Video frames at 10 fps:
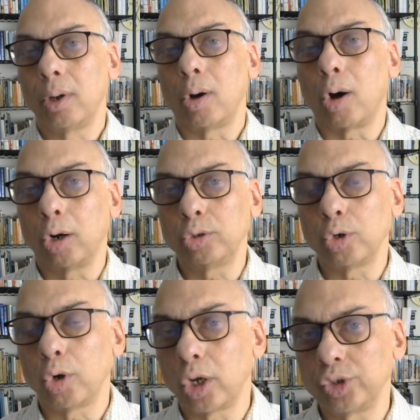
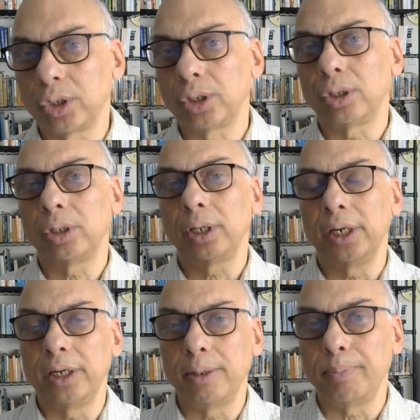ontological
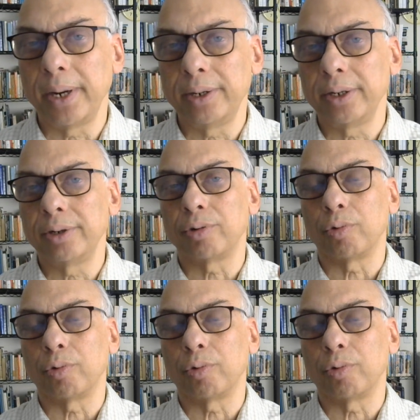independent